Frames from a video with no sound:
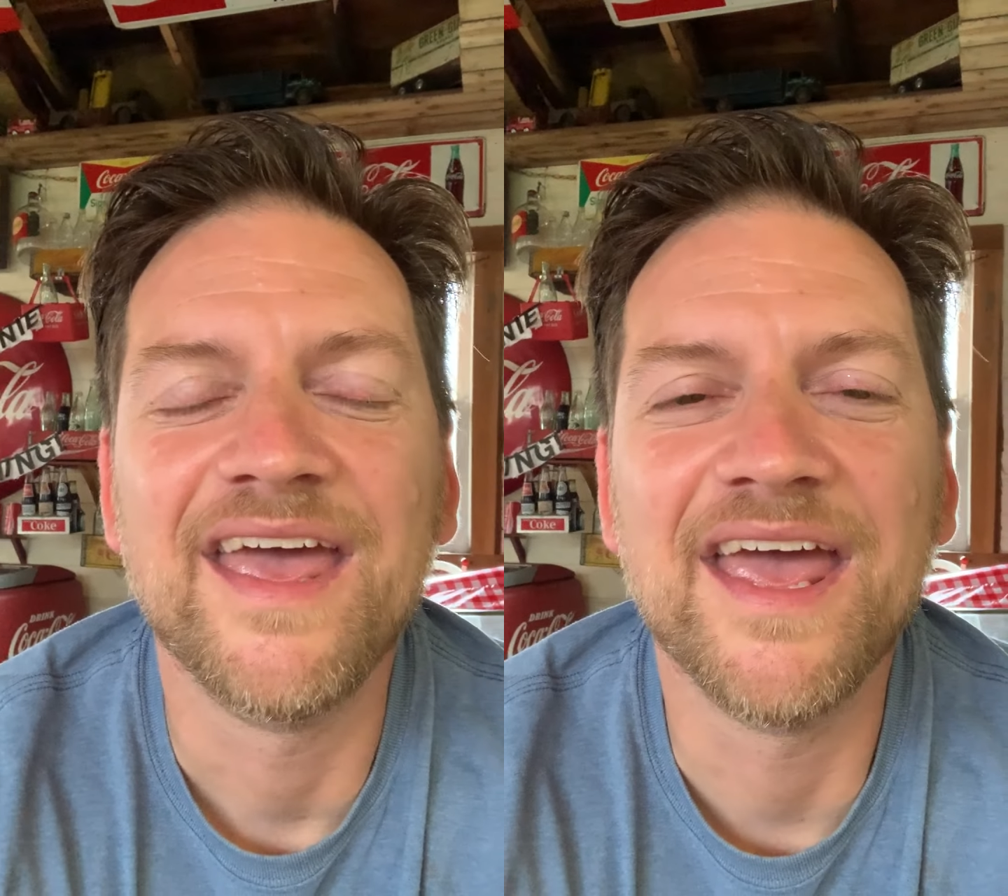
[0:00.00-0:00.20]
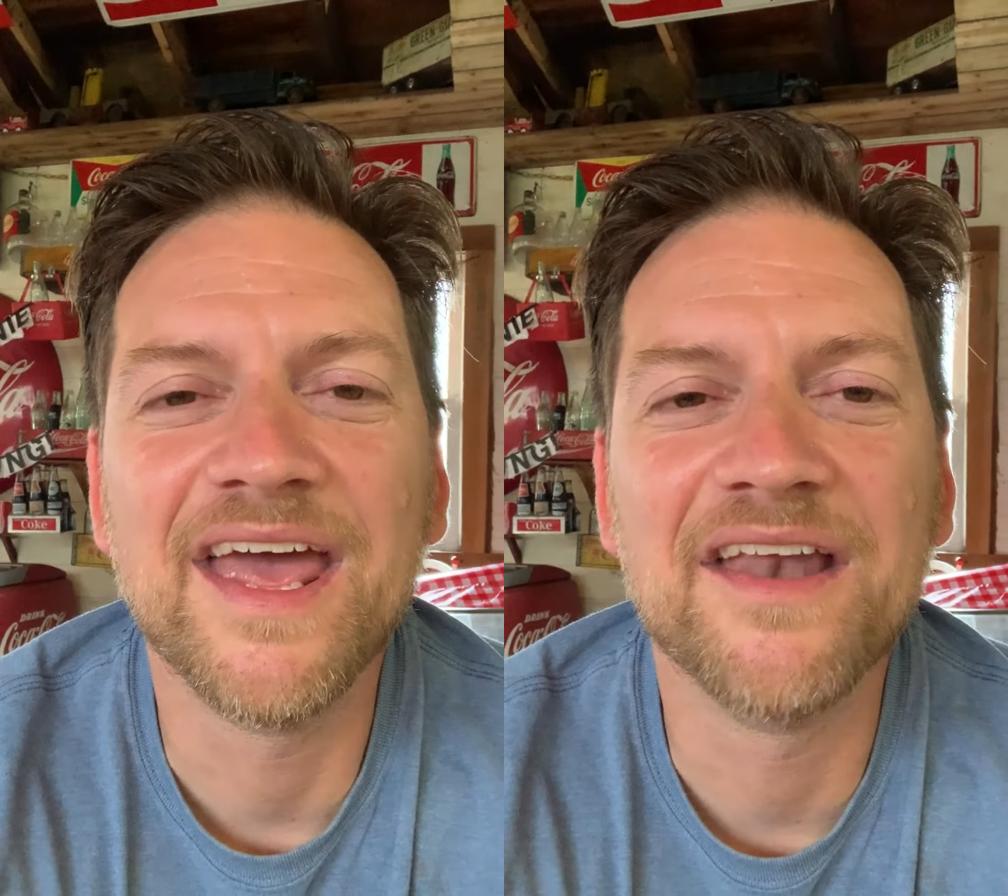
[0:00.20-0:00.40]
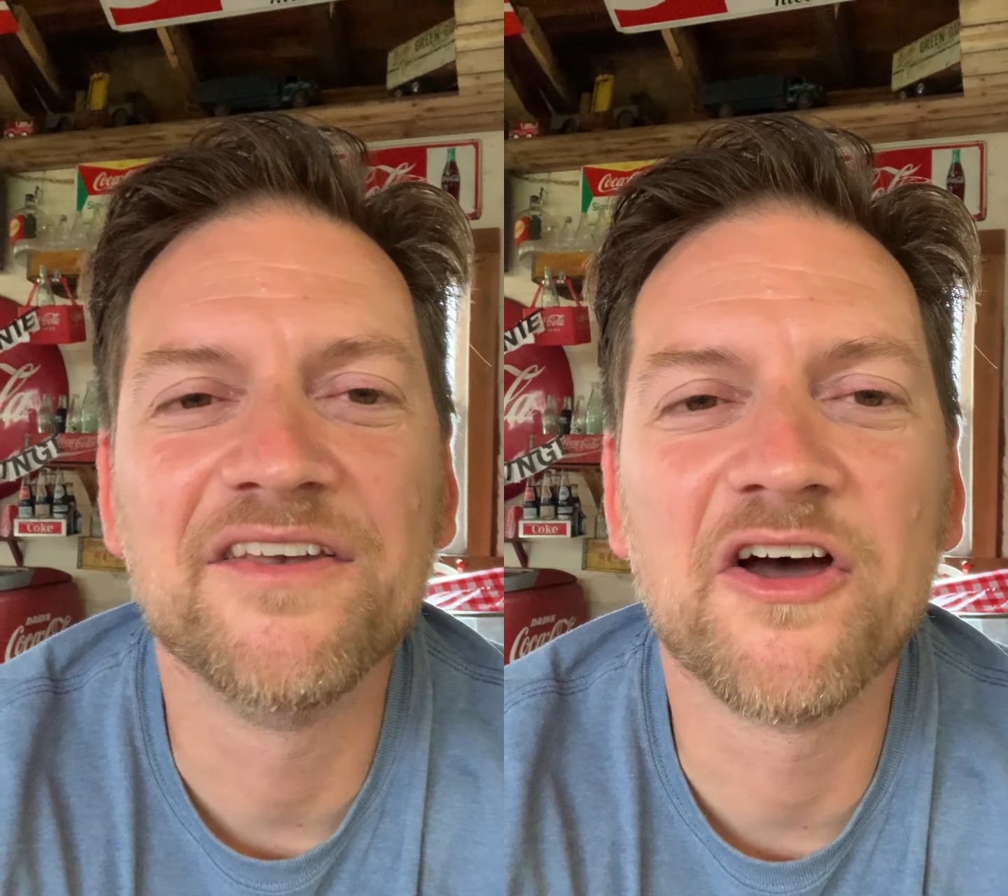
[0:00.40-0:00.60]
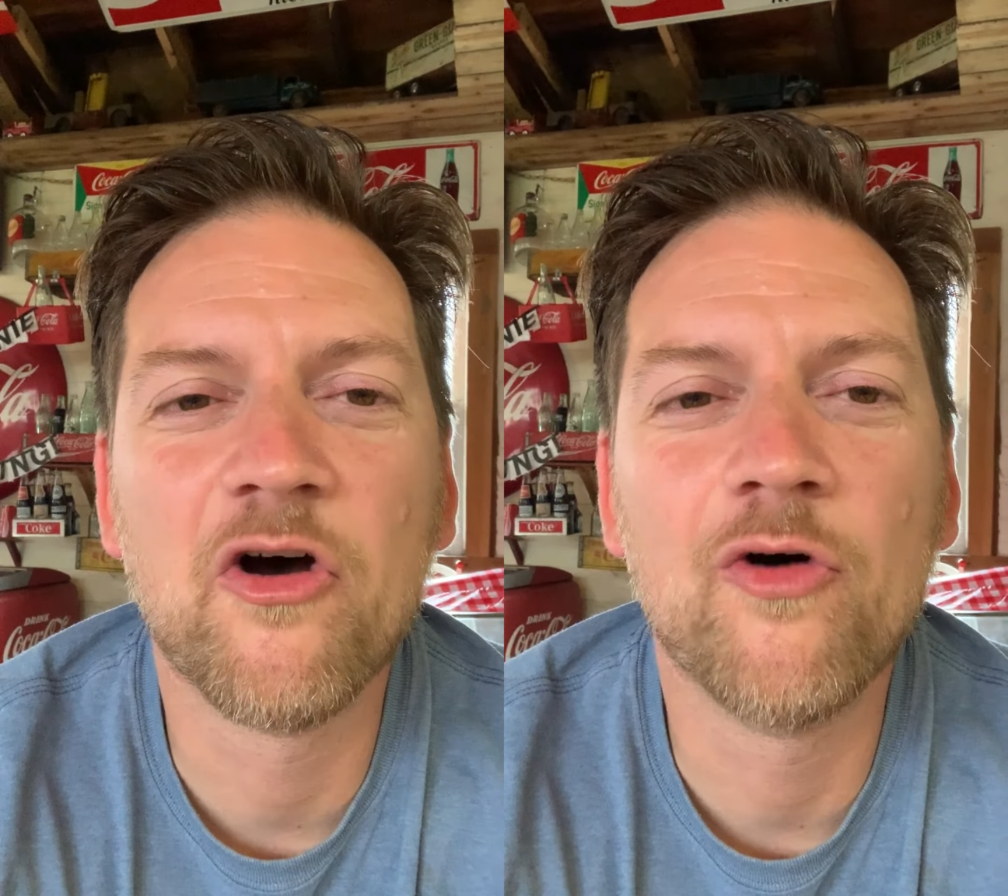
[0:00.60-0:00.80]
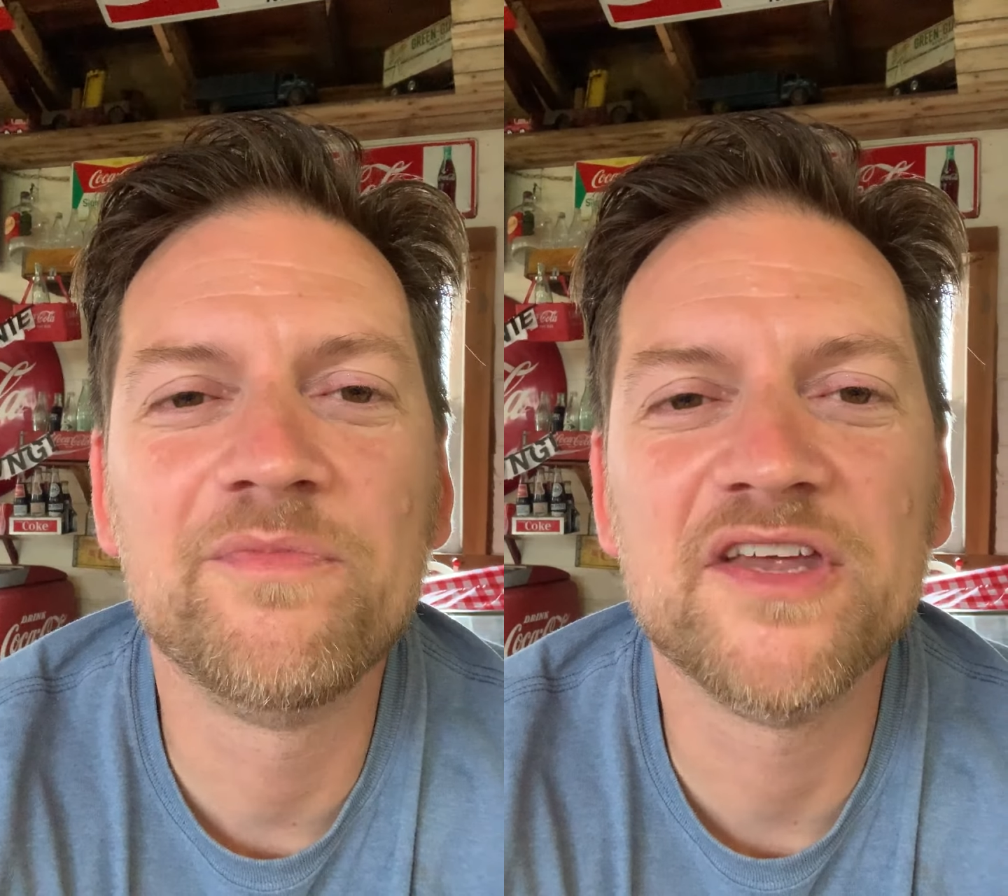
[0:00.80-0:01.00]
And
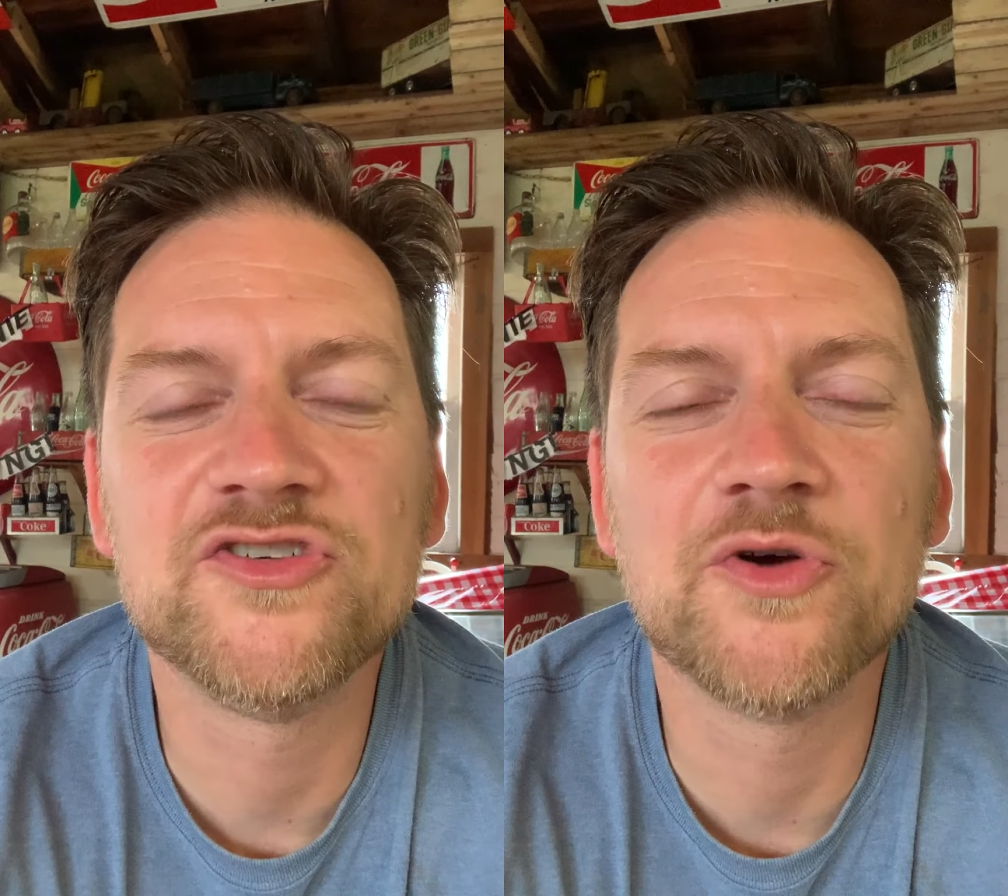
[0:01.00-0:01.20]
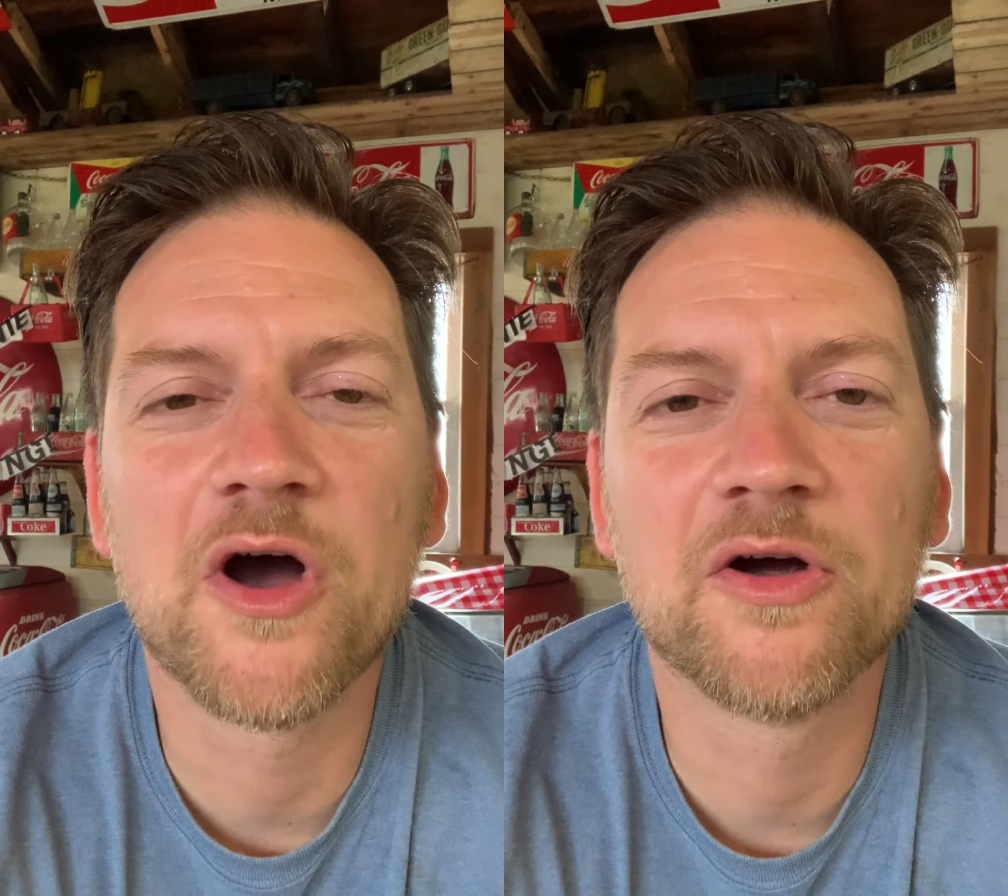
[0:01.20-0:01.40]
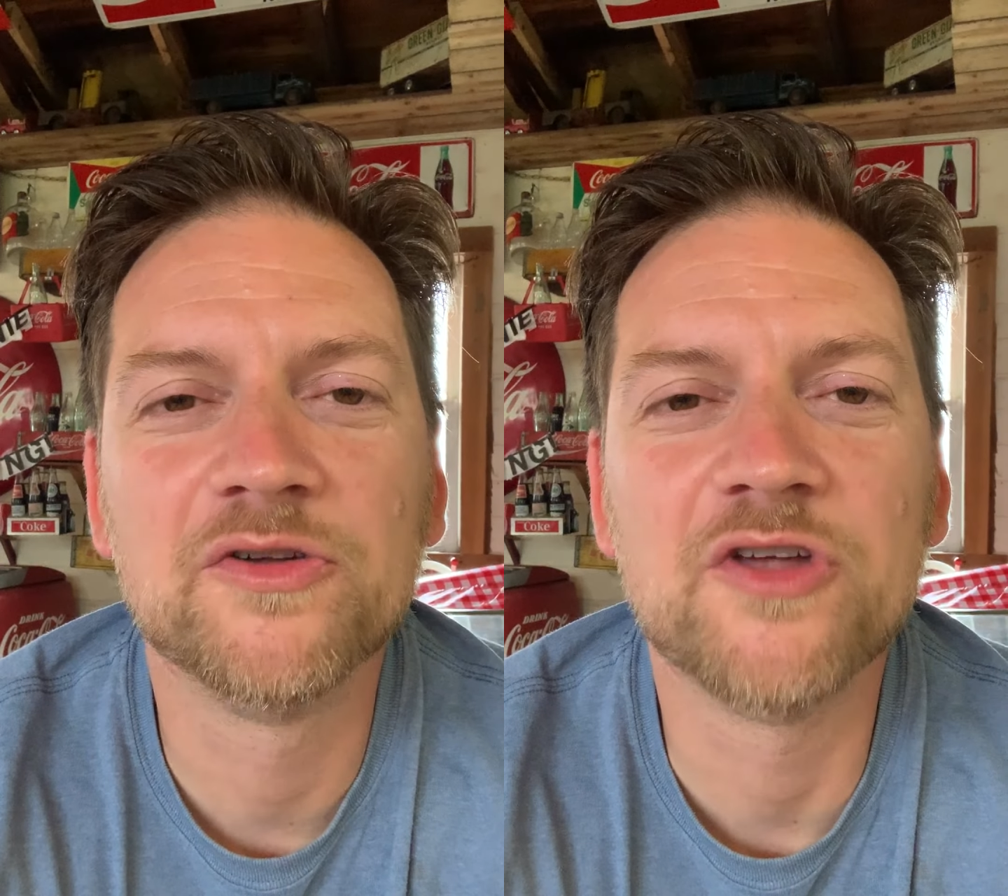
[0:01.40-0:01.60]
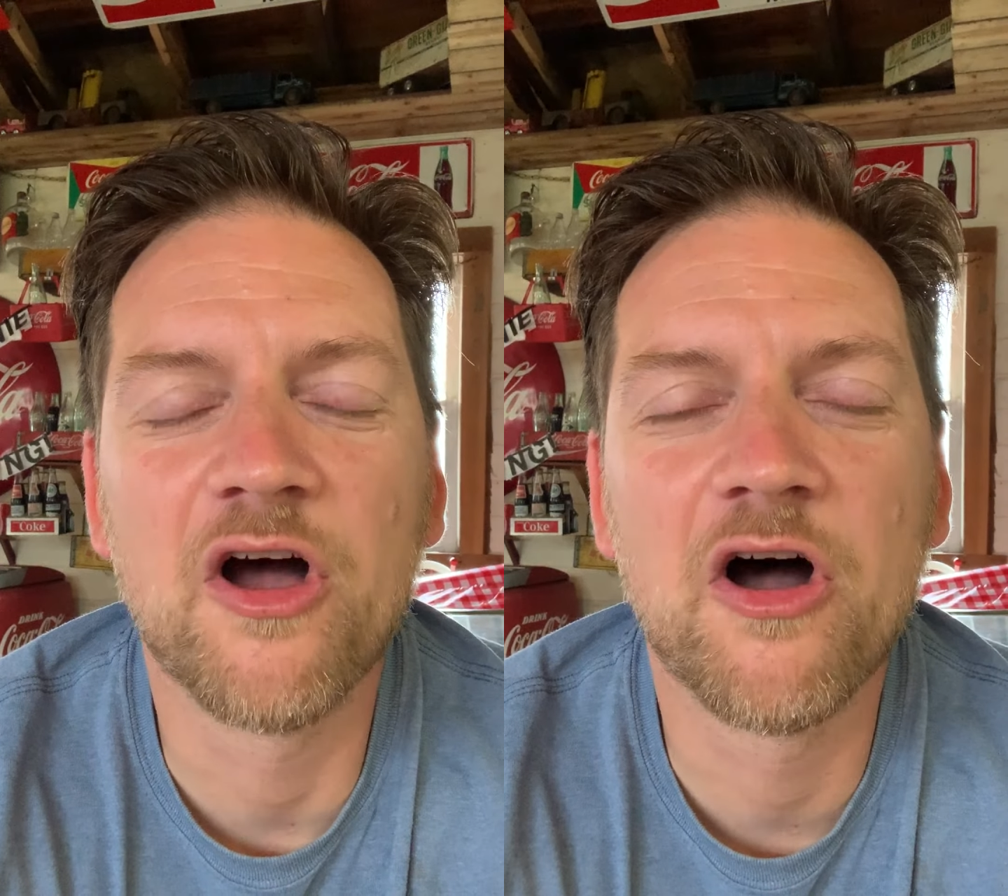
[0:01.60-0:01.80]
uh, hope that you all,